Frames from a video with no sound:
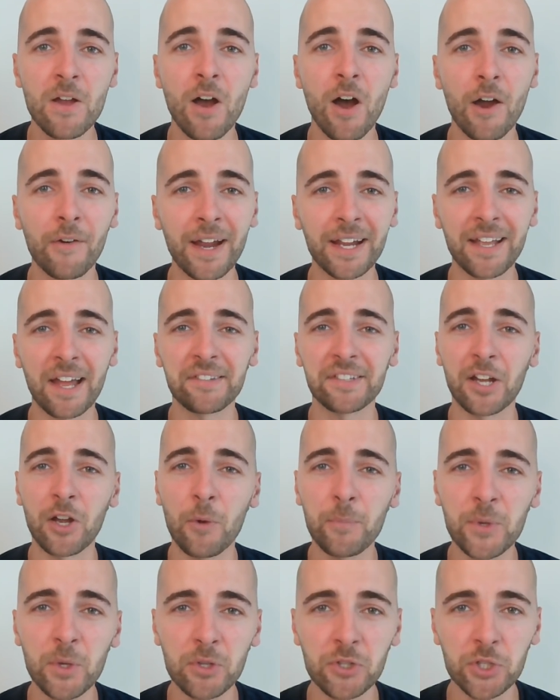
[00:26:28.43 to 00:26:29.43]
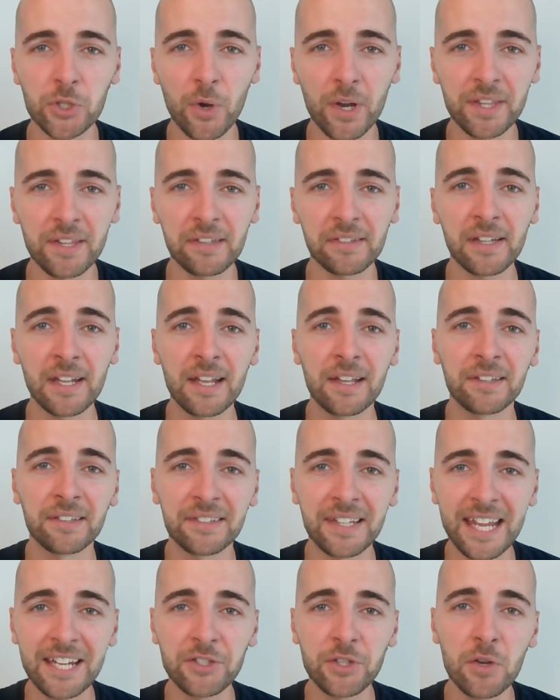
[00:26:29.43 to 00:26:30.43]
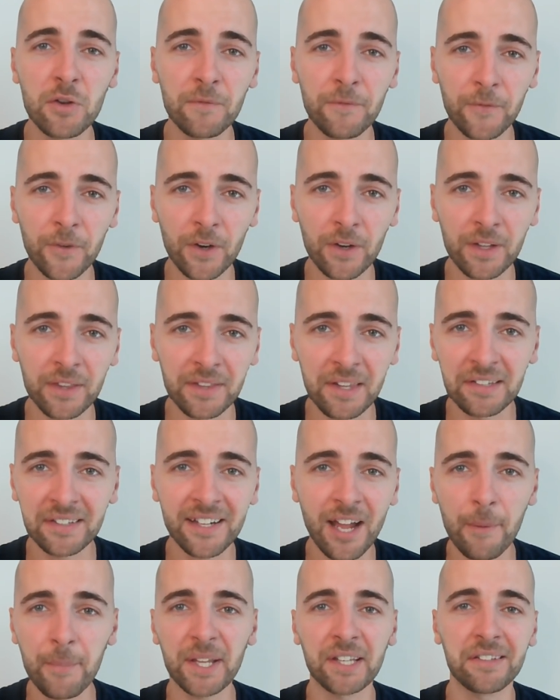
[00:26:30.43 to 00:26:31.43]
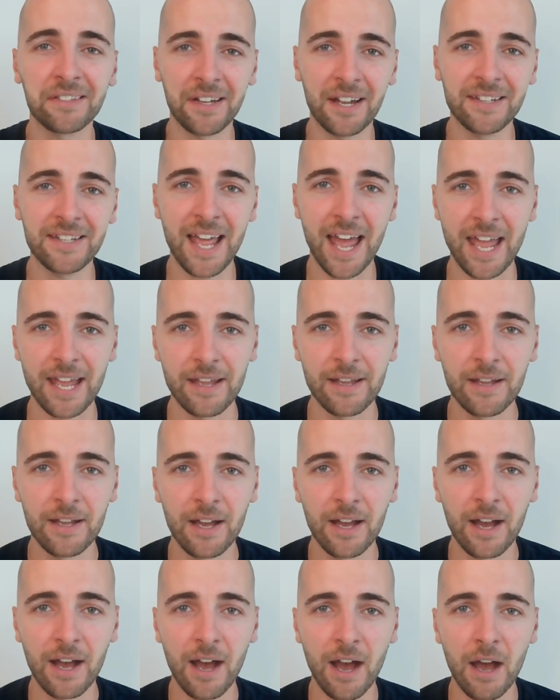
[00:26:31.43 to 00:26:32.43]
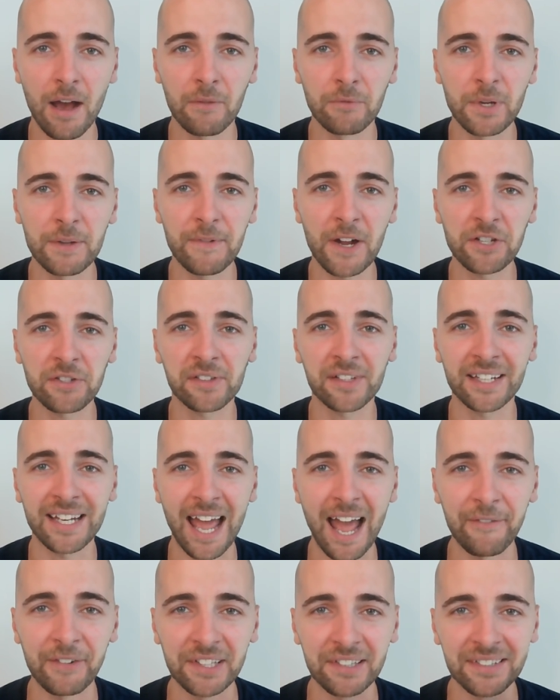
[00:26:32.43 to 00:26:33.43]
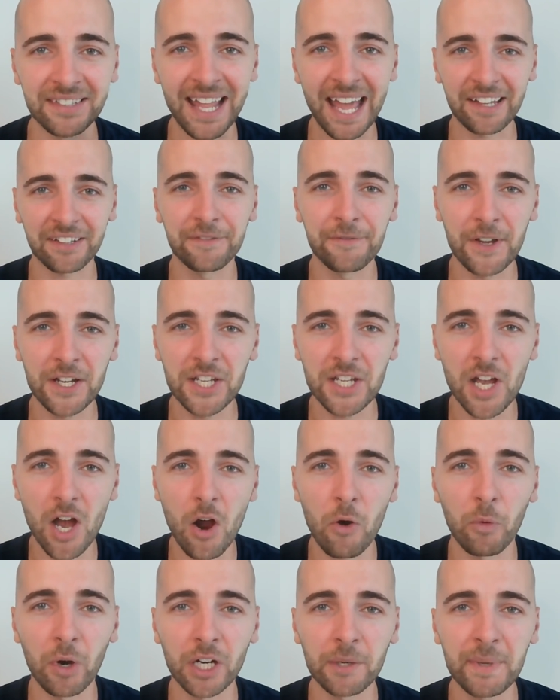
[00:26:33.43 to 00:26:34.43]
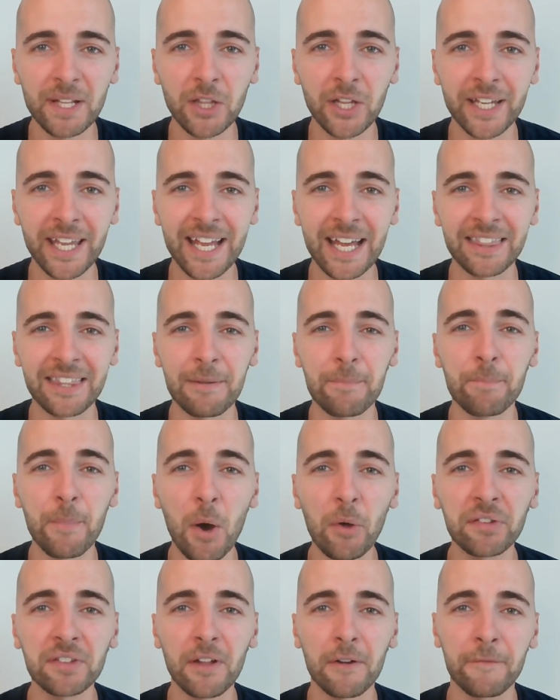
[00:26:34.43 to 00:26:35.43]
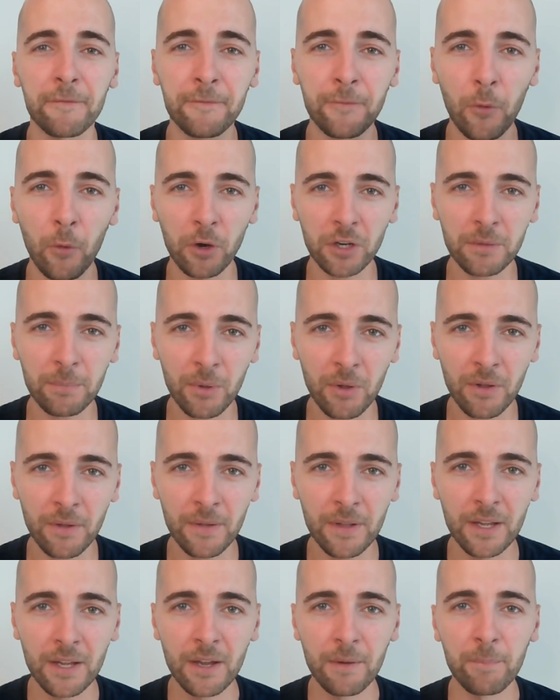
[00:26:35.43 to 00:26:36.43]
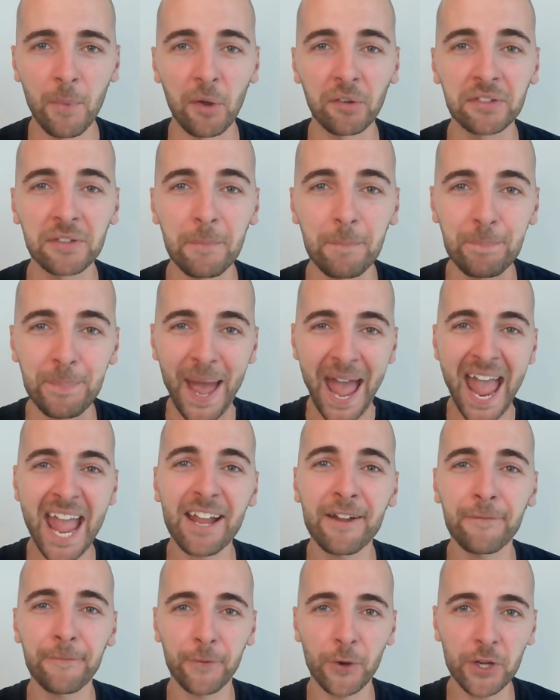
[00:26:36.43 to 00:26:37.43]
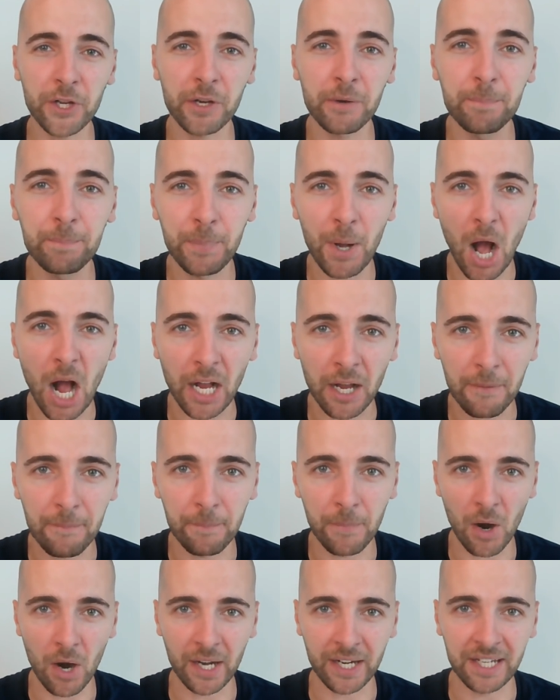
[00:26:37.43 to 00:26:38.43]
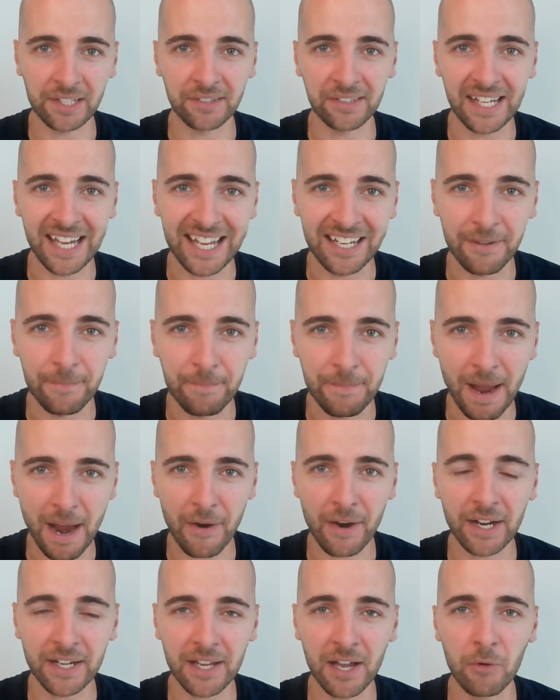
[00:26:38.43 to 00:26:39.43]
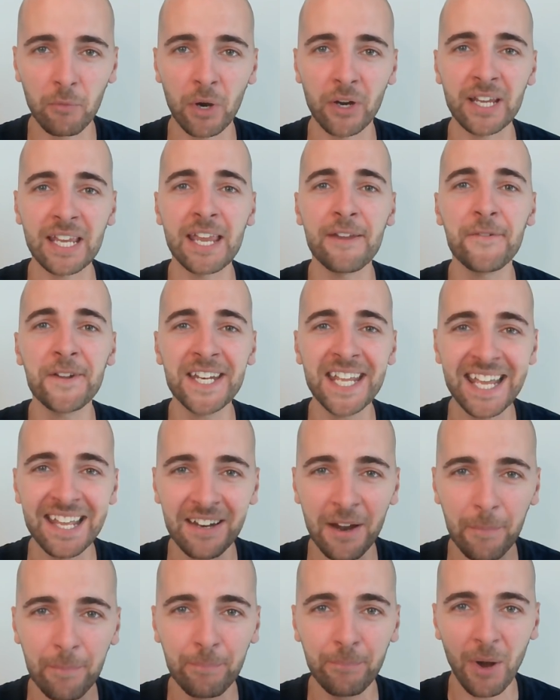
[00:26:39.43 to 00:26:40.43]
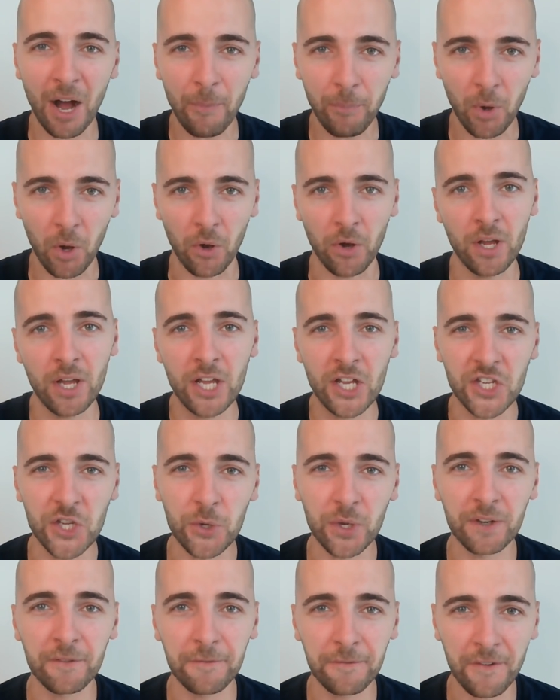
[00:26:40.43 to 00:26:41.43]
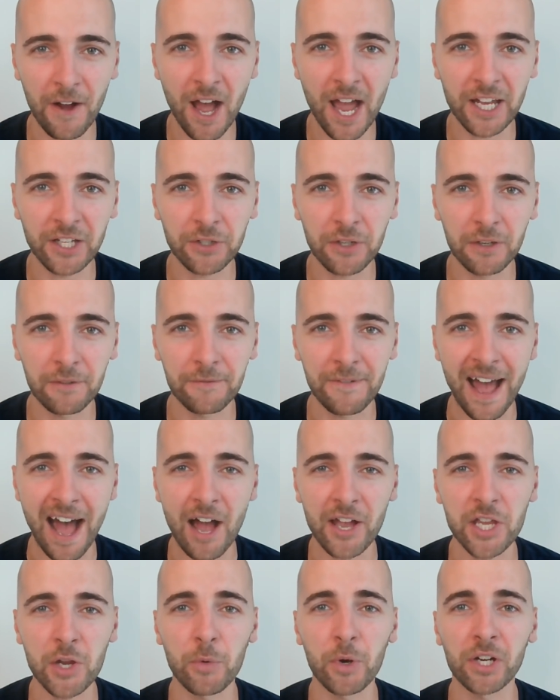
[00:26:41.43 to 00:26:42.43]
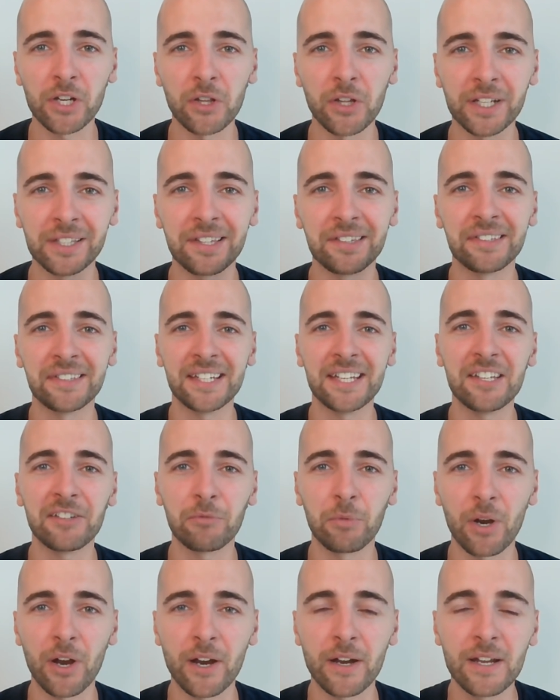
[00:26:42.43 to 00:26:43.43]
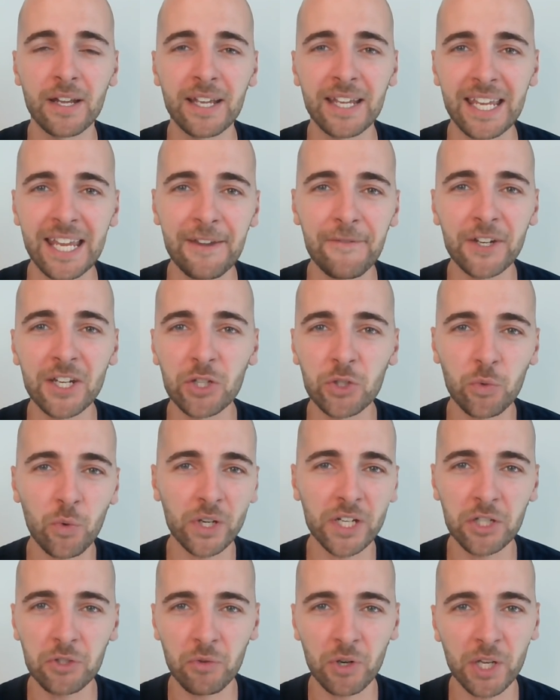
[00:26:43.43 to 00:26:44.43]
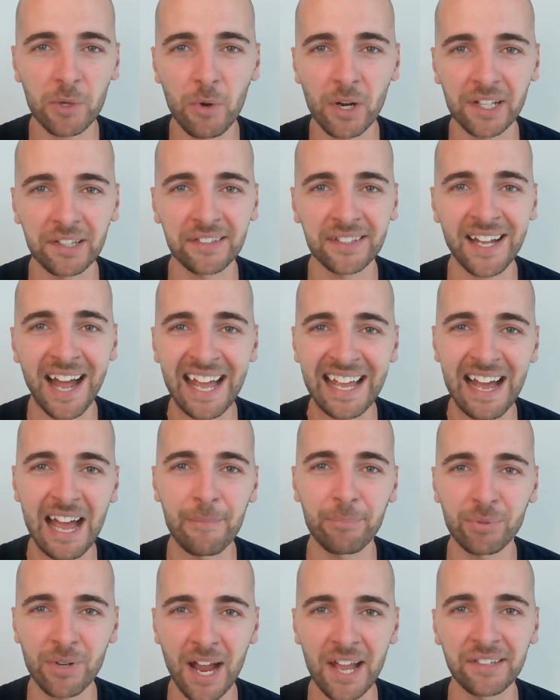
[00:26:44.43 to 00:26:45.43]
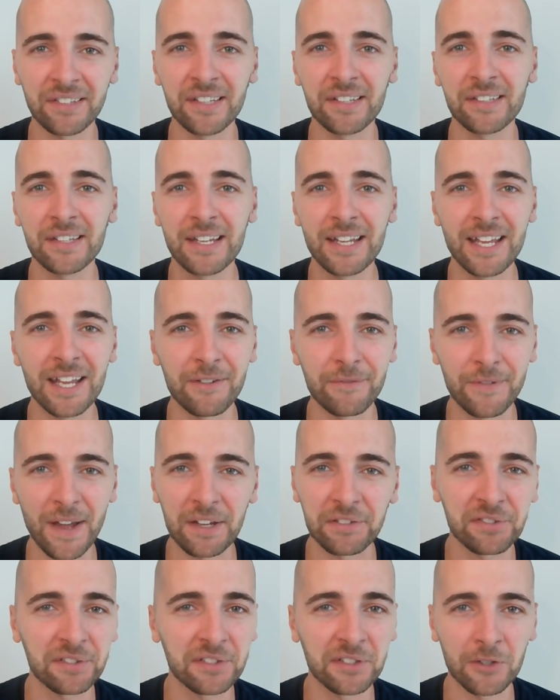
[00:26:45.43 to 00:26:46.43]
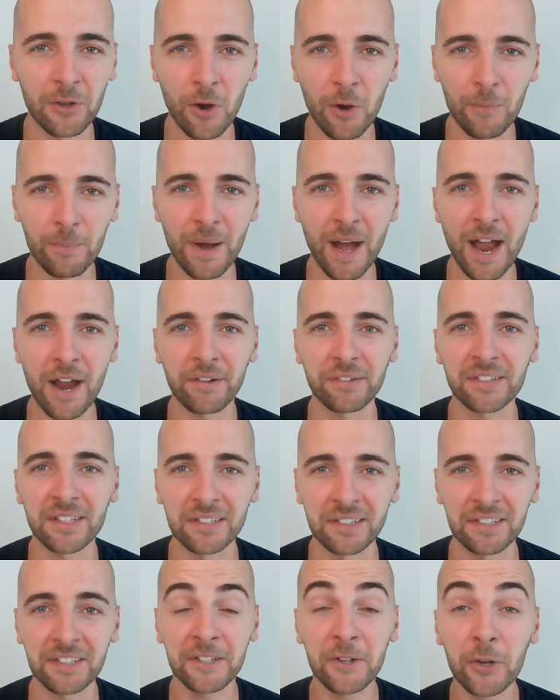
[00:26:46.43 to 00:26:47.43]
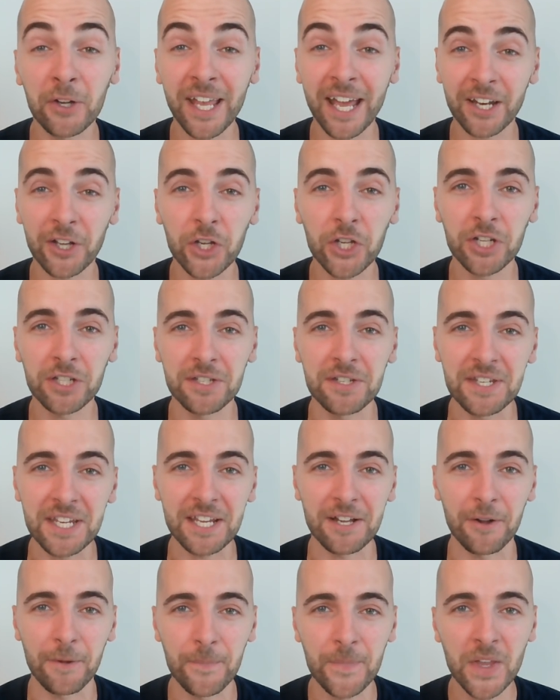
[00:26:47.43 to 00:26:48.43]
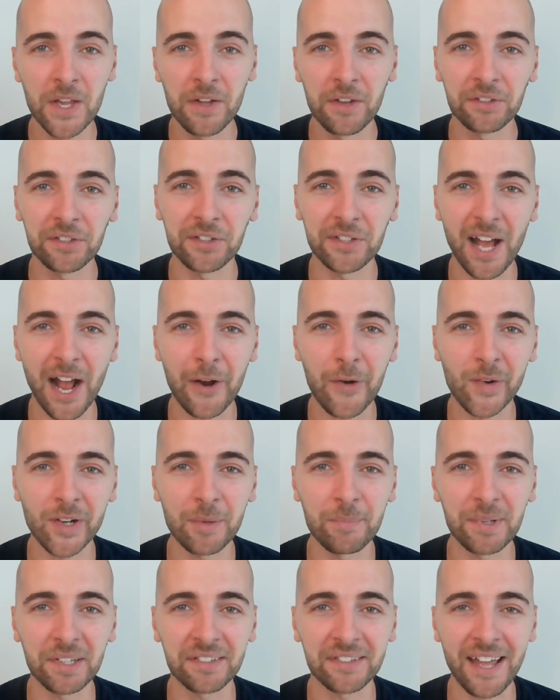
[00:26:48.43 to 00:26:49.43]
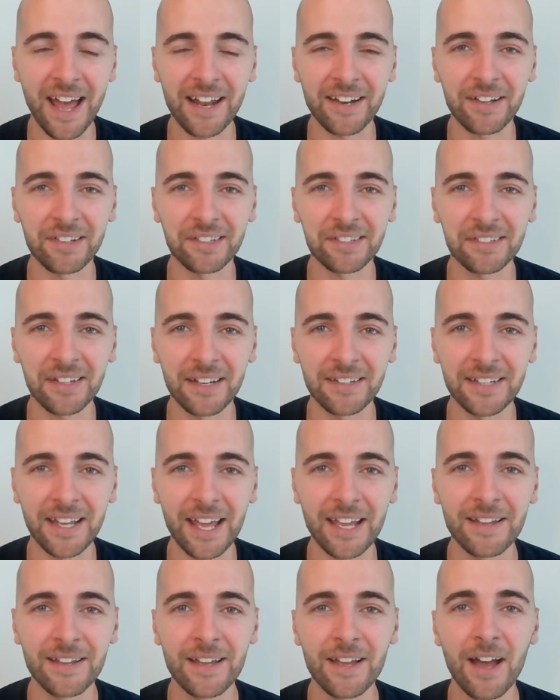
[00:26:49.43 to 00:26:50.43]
All right, guys, I hope you enjoyed this. Stay tuned for this coming Sunday. ReVenture is going to have its next video. We're going to be looking at the most affordable, most bang for your buck markets in America, where even in a bubble, you can find good value. We're going to look at the cities where even in 2021 at sky high prices, investors and home buyers can still get a good deal. So you're not going to miss that on Sunday.